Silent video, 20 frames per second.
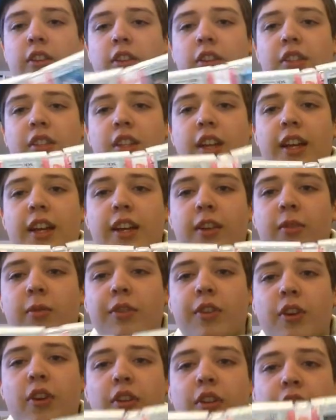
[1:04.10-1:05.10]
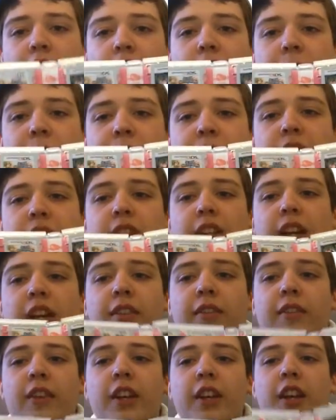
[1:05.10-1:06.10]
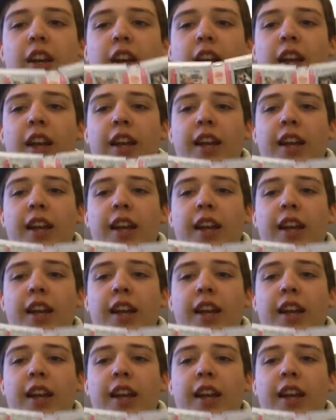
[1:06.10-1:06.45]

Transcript: looks like with all the games inside of it.